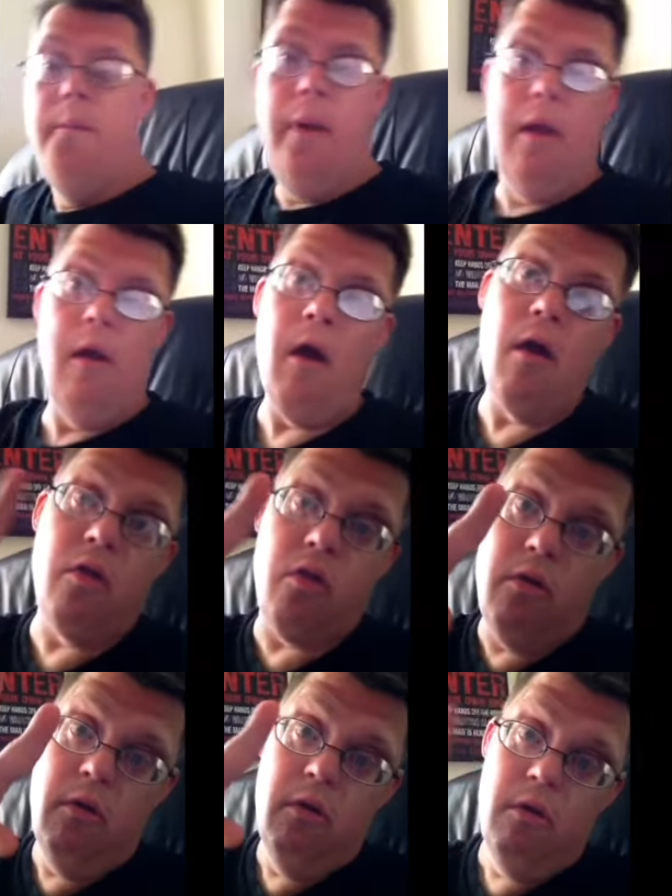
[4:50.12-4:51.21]
Because
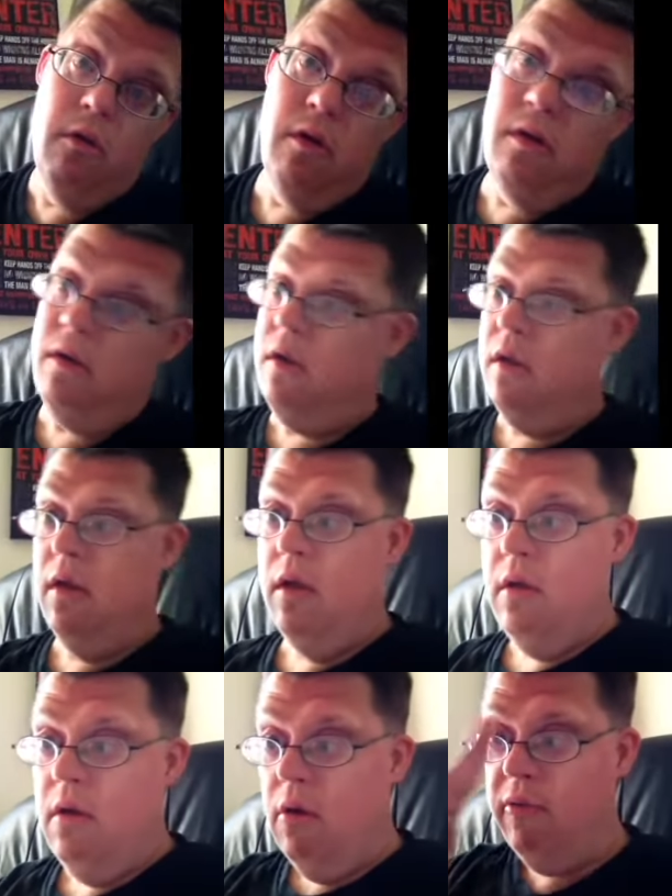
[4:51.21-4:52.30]

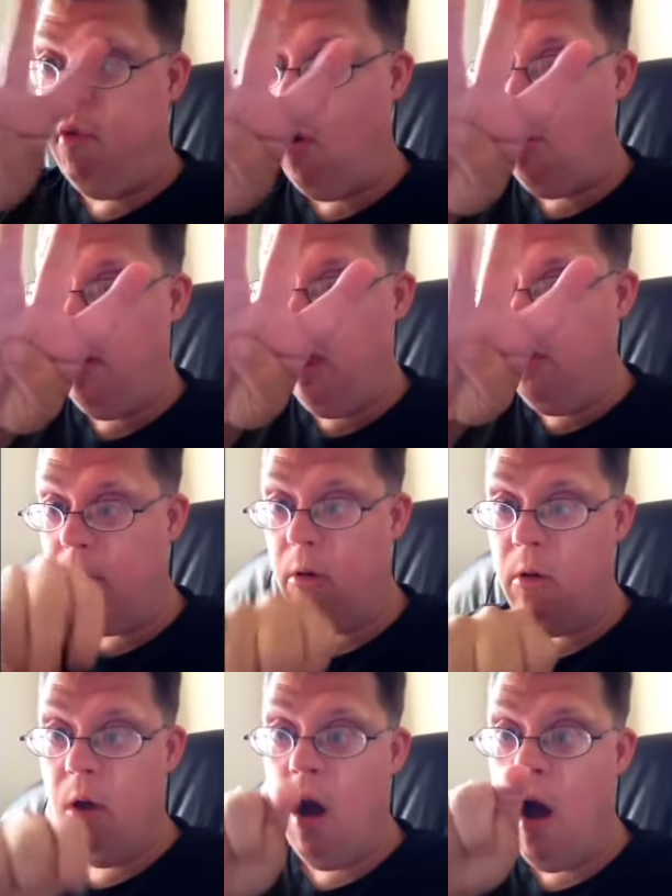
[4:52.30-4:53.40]
four
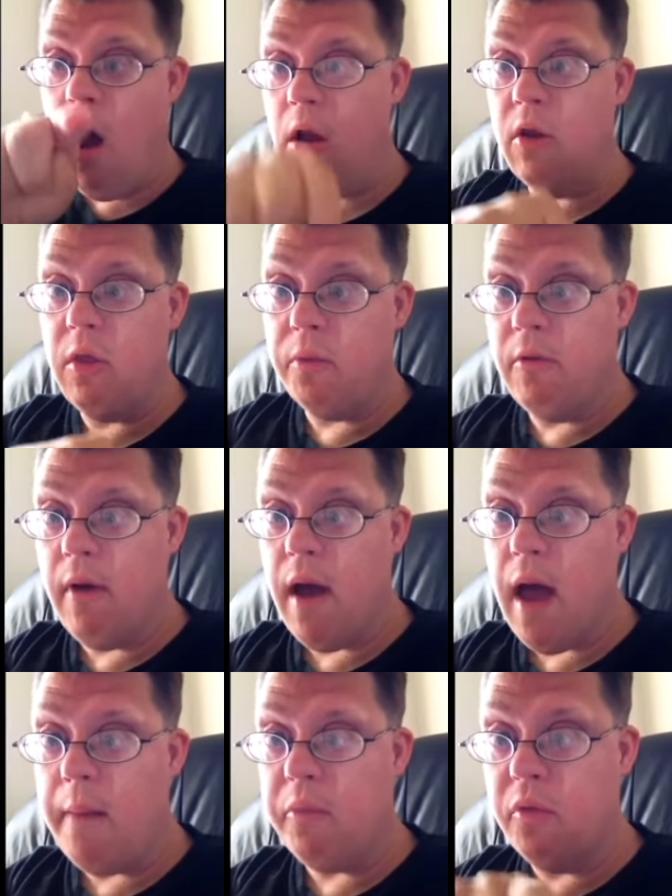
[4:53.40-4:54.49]
people
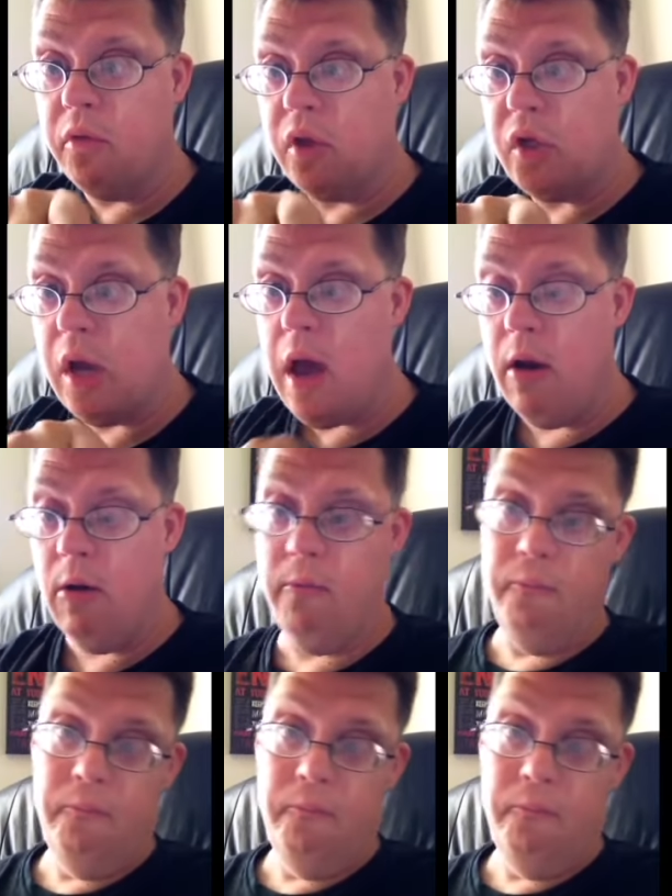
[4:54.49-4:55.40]
unsubscribed to this channel.